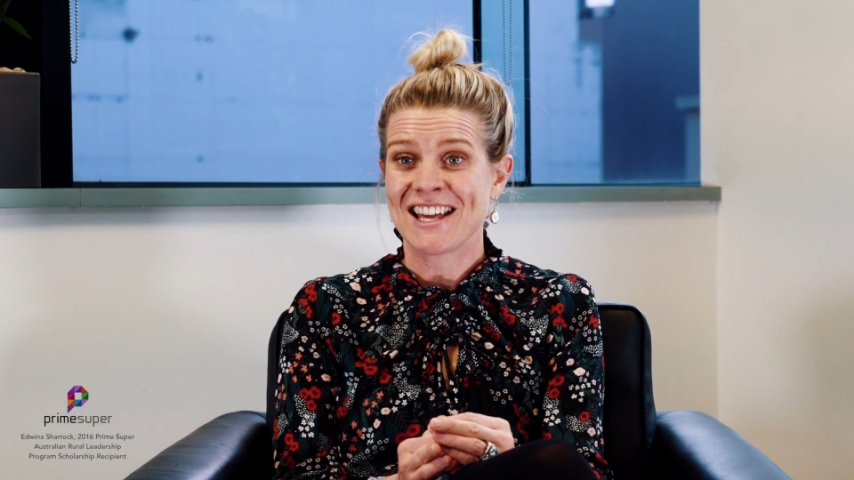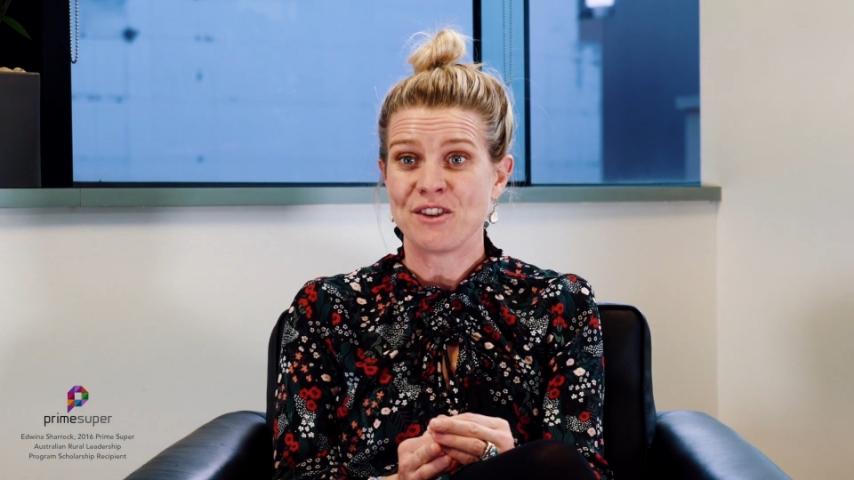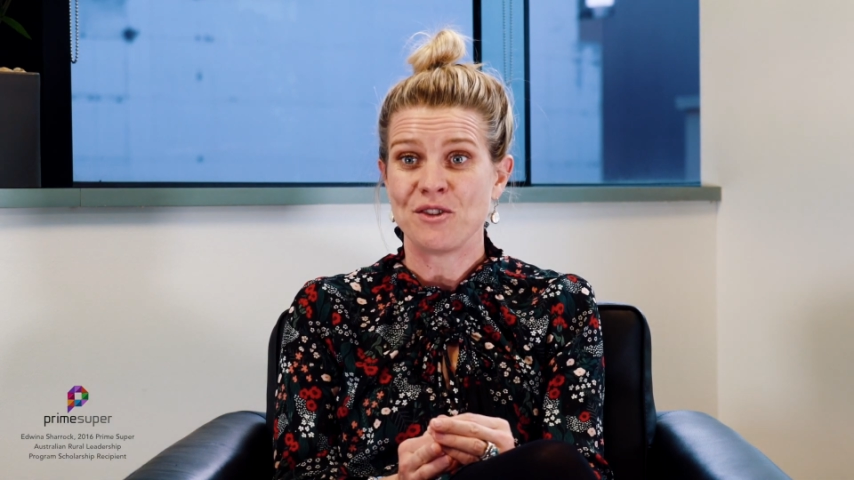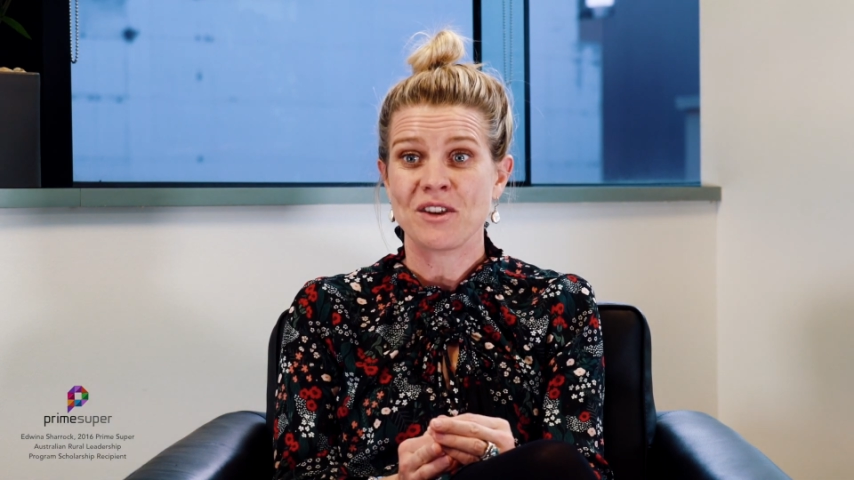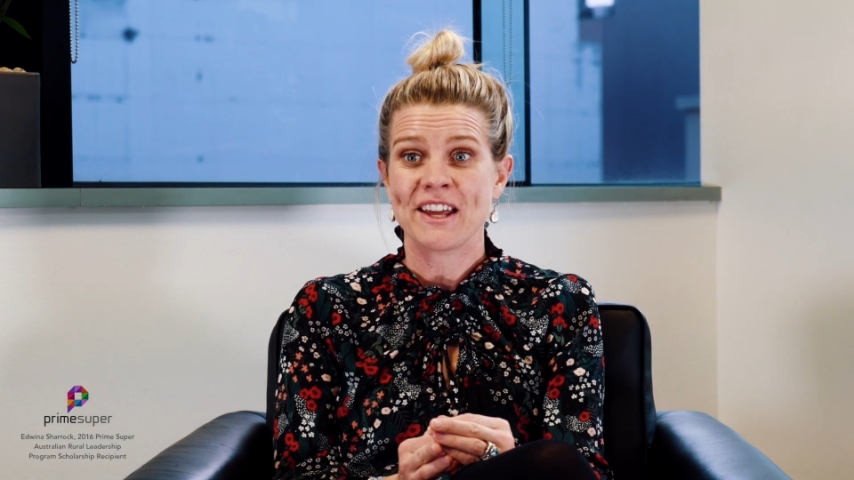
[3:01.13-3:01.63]

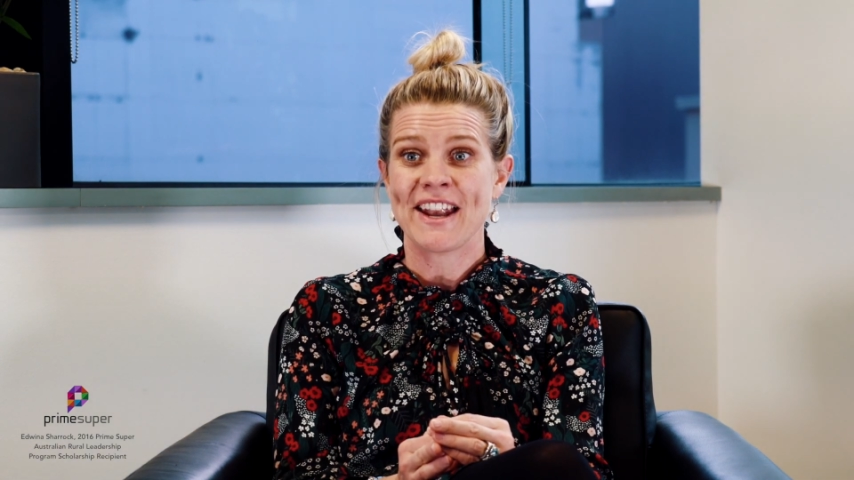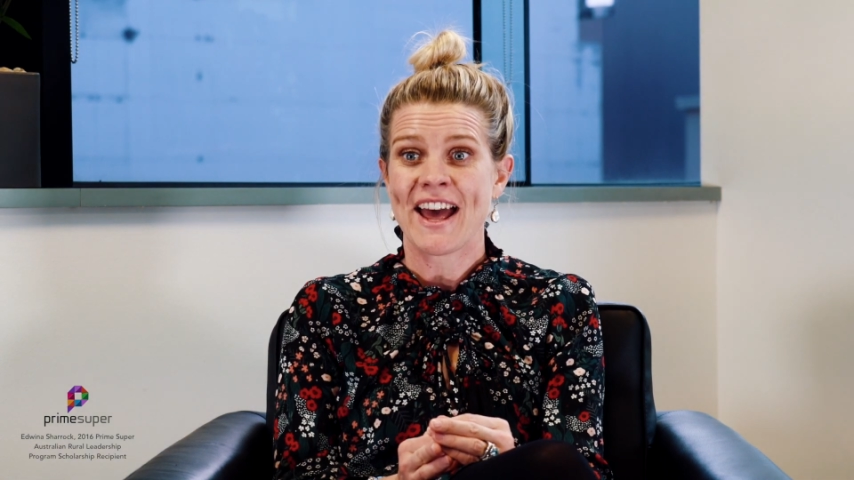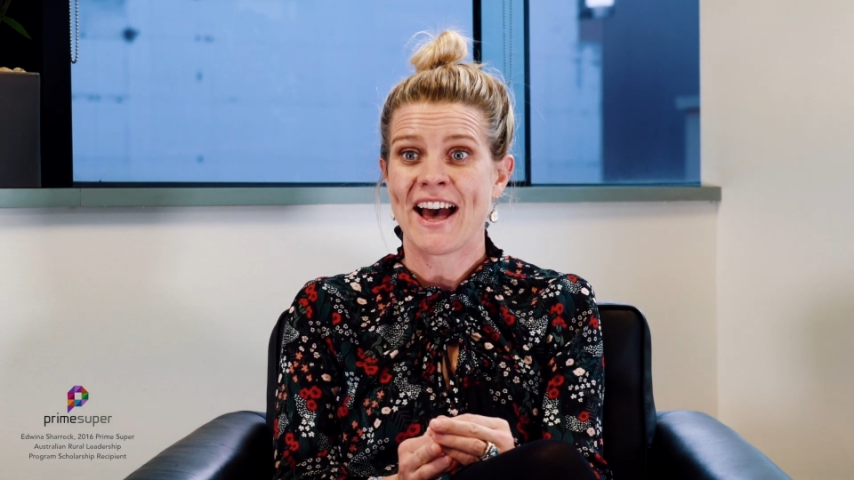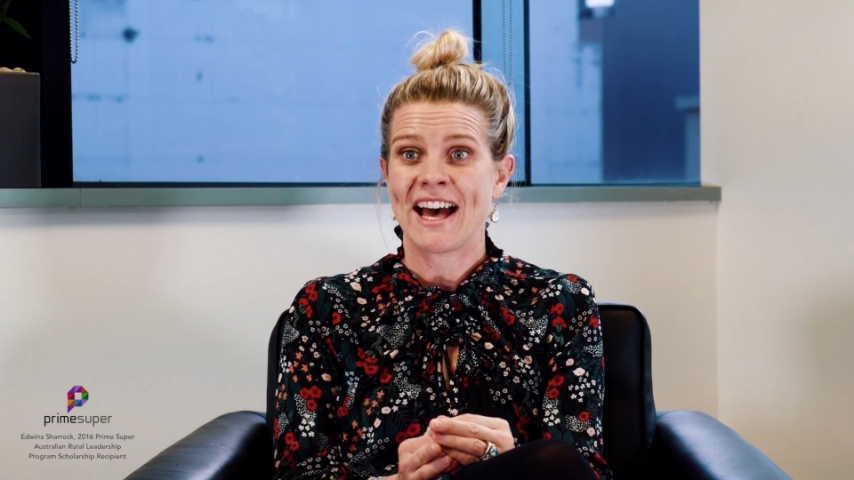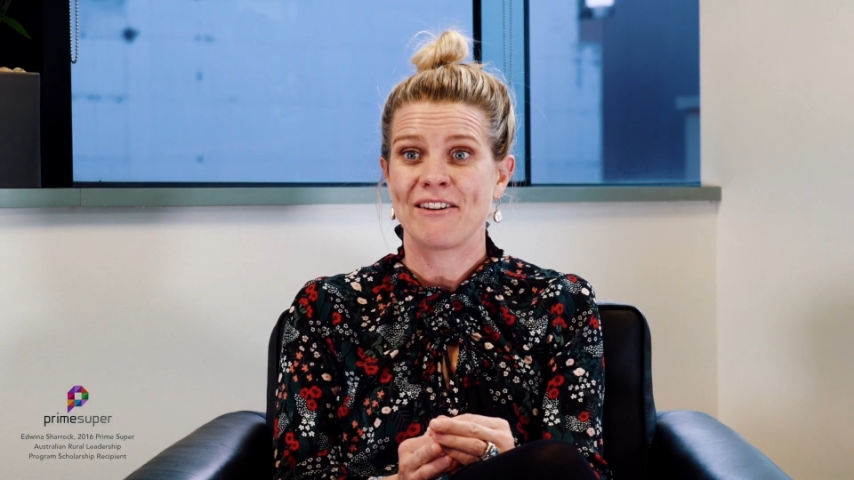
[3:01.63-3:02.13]
that you can
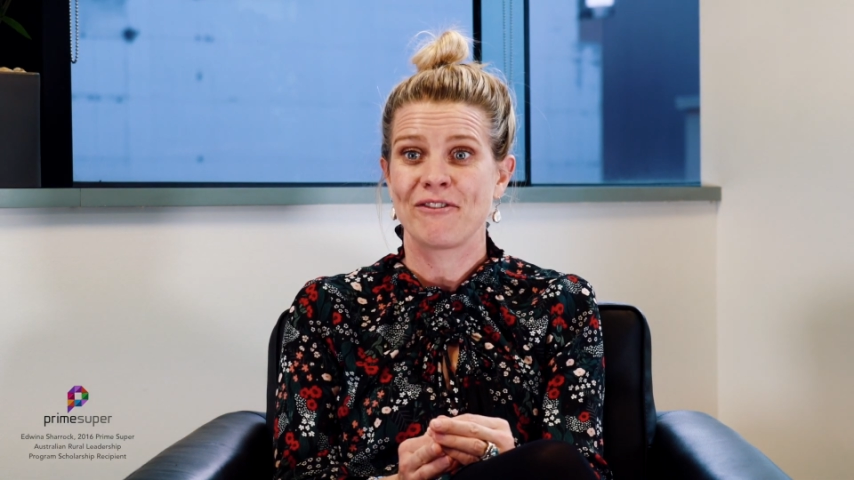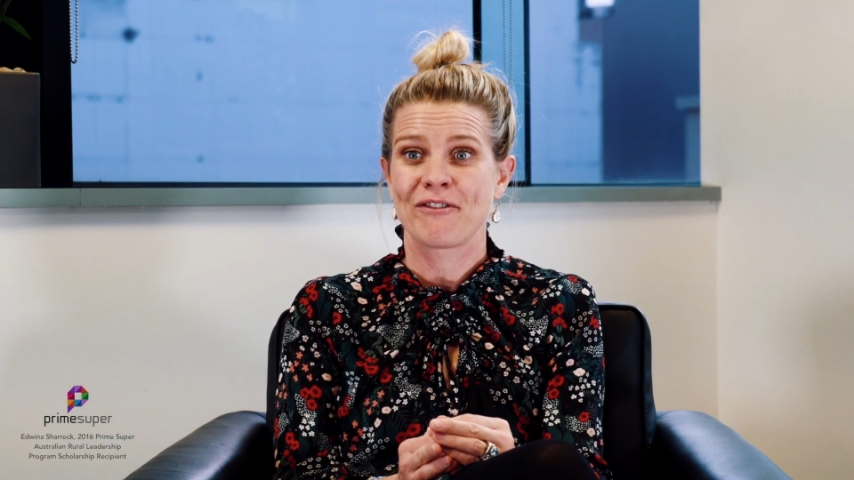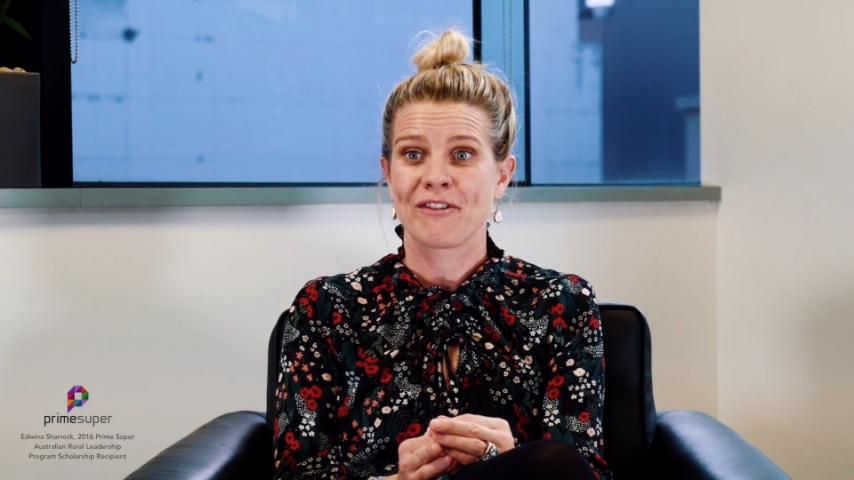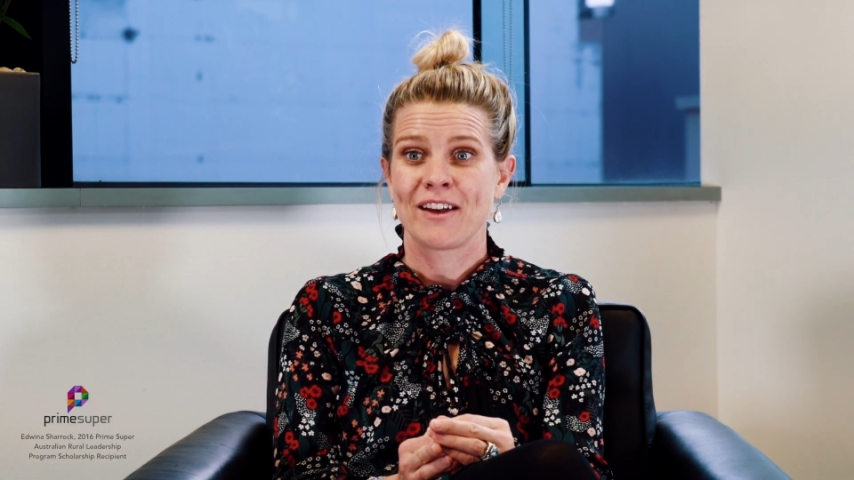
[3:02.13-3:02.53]
have